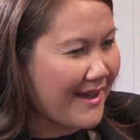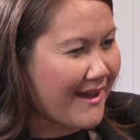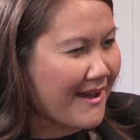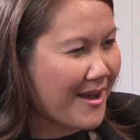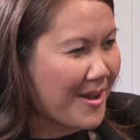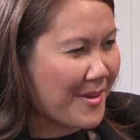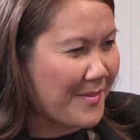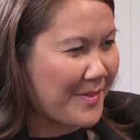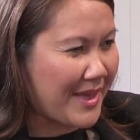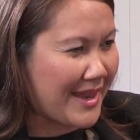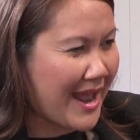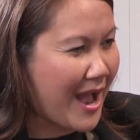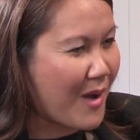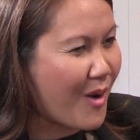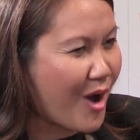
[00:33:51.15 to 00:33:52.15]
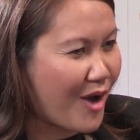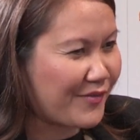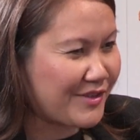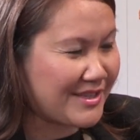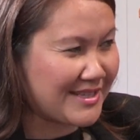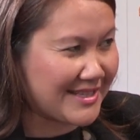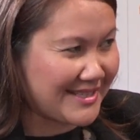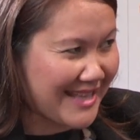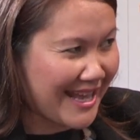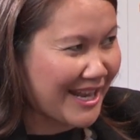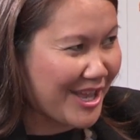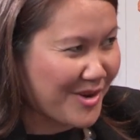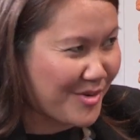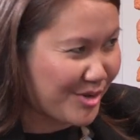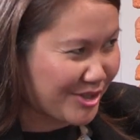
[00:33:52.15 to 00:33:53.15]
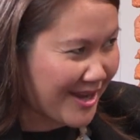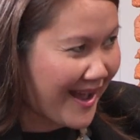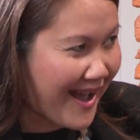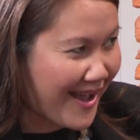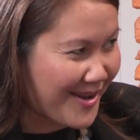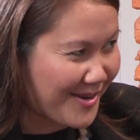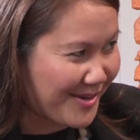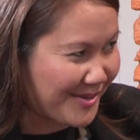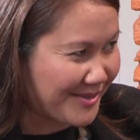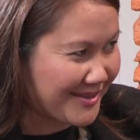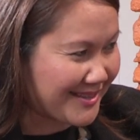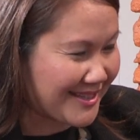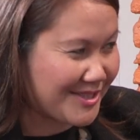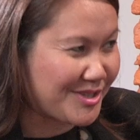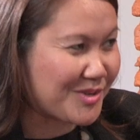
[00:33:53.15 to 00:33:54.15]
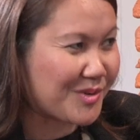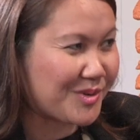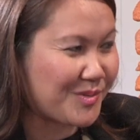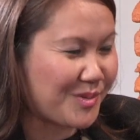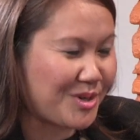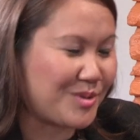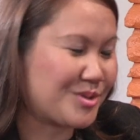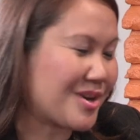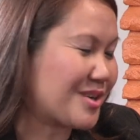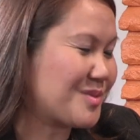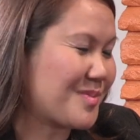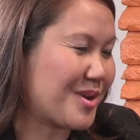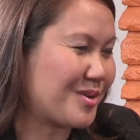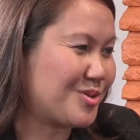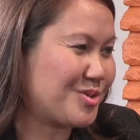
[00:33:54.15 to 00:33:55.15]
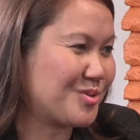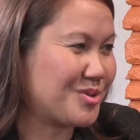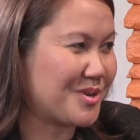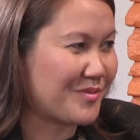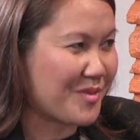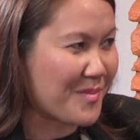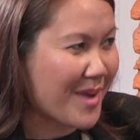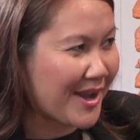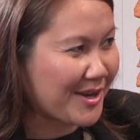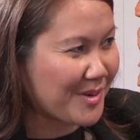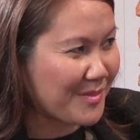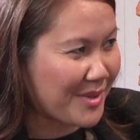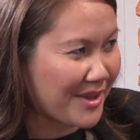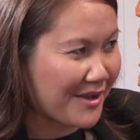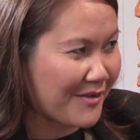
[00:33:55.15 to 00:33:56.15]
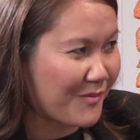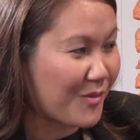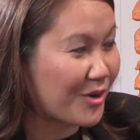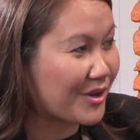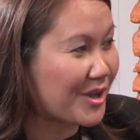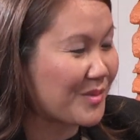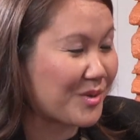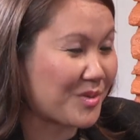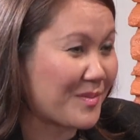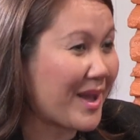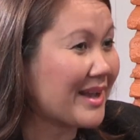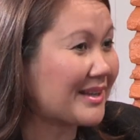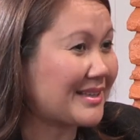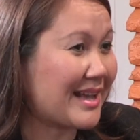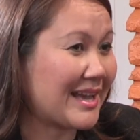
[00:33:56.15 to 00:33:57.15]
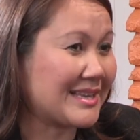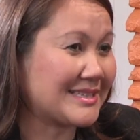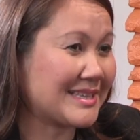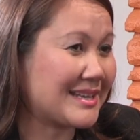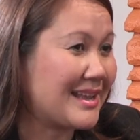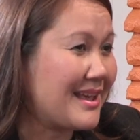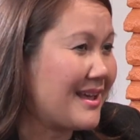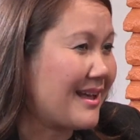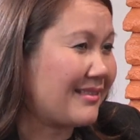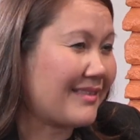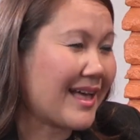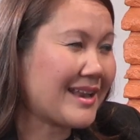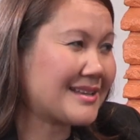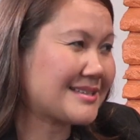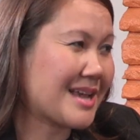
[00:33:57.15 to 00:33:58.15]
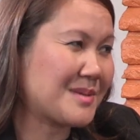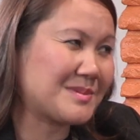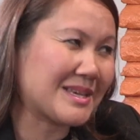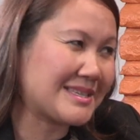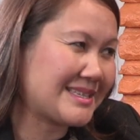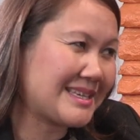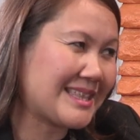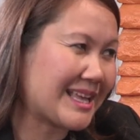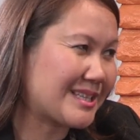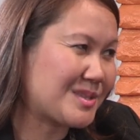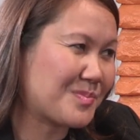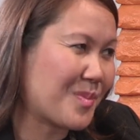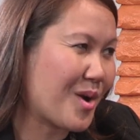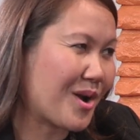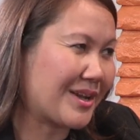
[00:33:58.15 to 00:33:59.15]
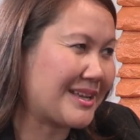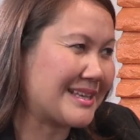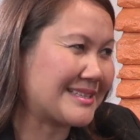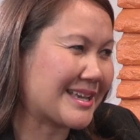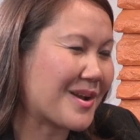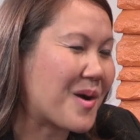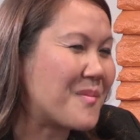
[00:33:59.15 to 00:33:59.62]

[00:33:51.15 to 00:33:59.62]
And how often does that inner child, because when you talked about your children, it reminded me of working with my clients, and a lot of times I see that spark, and it's like,